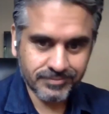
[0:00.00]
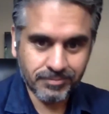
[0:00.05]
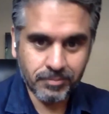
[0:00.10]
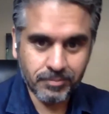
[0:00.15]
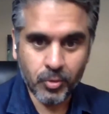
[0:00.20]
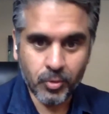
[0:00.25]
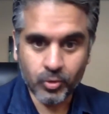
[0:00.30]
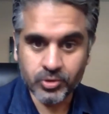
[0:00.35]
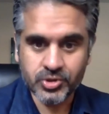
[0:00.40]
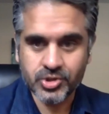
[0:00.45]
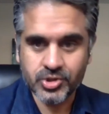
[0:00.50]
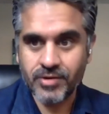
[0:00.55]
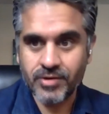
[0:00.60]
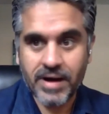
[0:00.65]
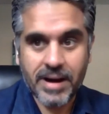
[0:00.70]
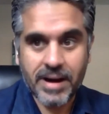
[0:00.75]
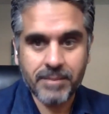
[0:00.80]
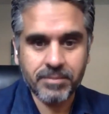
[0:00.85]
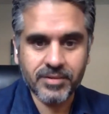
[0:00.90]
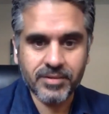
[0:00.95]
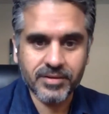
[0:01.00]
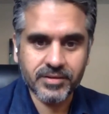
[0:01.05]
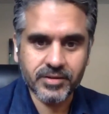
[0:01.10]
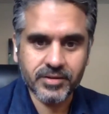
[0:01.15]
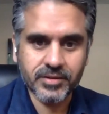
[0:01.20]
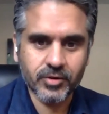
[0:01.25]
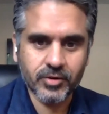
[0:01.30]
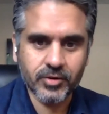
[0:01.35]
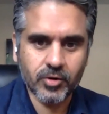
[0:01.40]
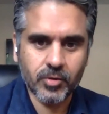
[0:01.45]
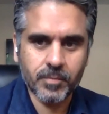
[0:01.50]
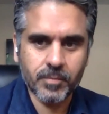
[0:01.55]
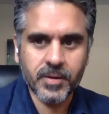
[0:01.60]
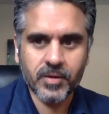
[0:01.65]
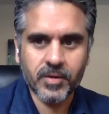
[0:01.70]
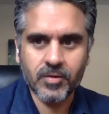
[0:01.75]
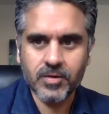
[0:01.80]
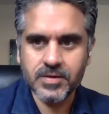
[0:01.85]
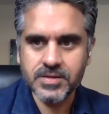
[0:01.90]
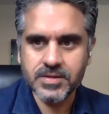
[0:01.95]
bootstrapped,
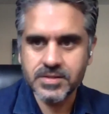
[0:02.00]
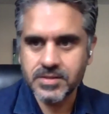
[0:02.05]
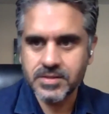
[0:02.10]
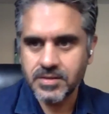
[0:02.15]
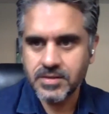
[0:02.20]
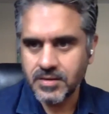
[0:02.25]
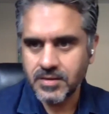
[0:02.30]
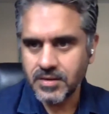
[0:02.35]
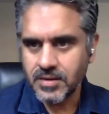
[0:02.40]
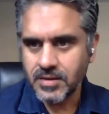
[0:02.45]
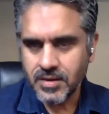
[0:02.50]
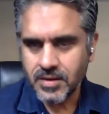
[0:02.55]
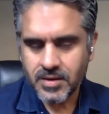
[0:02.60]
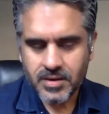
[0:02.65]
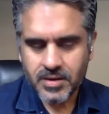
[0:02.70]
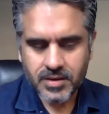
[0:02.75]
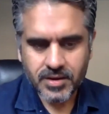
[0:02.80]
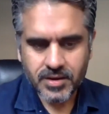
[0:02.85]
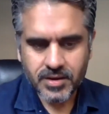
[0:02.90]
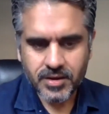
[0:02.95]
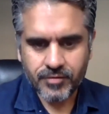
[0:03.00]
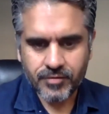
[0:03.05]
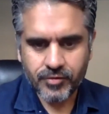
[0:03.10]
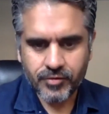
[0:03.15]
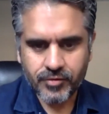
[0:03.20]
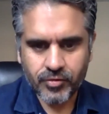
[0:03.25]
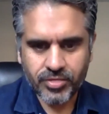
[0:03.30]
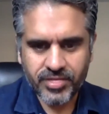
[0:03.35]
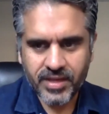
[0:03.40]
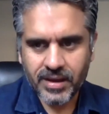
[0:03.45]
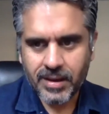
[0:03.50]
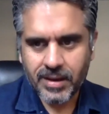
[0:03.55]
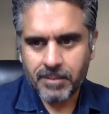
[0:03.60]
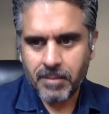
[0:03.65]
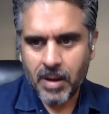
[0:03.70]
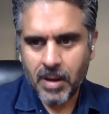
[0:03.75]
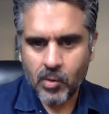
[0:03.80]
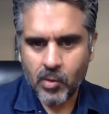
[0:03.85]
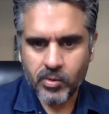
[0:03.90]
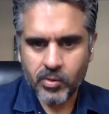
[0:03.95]
because if you think
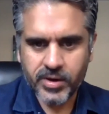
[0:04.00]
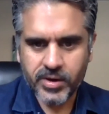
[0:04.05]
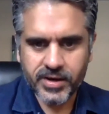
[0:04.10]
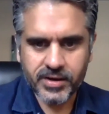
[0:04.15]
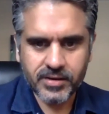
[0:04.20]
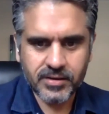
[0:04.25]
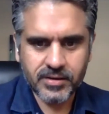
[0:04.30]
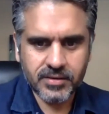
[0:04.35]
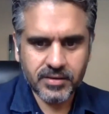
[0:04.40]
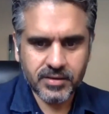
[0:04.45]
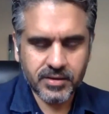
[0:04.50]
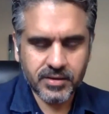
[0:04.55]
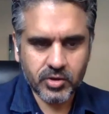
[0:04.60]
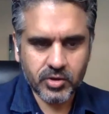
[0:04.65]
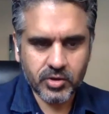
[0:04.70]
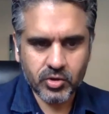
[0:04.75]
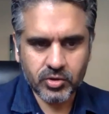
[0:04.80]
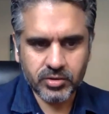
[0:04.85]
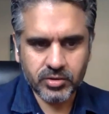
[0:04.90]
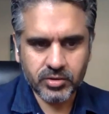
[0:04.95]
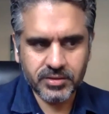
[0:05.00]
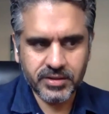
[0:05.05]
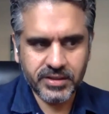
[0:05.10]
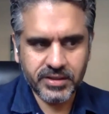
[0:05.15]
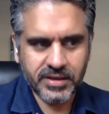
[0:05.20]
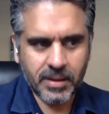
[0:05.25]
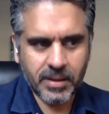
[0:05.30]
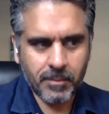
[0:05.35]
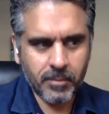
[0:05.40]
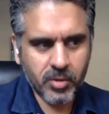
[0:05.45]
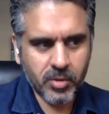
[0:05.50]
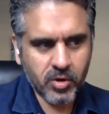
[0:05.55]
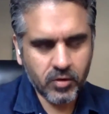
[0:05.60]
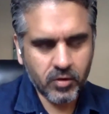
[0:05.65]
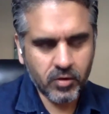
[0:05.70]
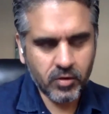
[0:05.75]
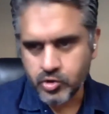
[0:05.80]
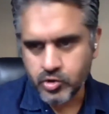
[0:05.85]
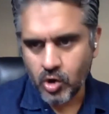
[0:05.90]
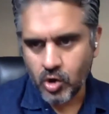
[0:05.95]
about it, the number
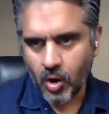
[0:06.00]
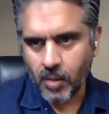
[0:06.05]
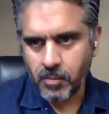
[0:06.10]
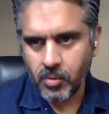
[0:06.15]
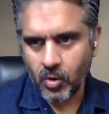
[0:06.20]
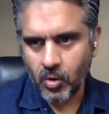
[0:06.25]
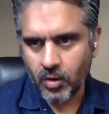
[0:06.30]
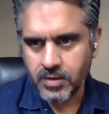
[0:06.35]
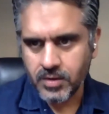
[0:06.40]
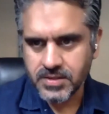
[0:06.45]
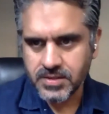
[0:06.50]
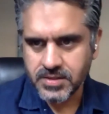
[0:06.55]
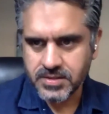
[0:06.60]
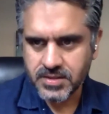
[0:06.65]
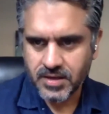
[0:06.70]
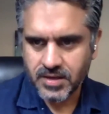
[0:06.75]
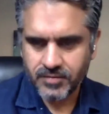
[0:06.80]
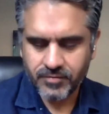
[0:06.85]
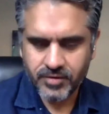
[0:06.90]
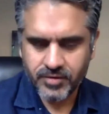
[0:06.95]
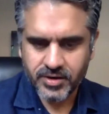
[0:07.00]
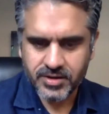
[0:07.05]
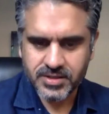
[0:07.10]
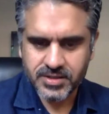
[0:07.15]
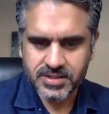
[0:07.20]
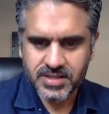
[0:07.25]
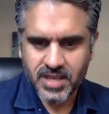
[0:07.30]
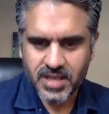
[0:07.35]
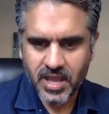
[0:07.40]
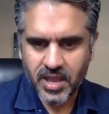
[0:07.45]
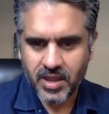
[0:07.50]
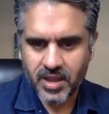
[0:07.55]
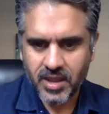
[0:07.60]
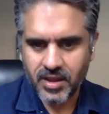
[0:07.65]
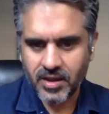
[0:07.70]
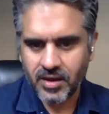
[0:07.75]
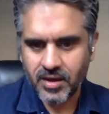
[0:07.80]
of job losses that we are seeing,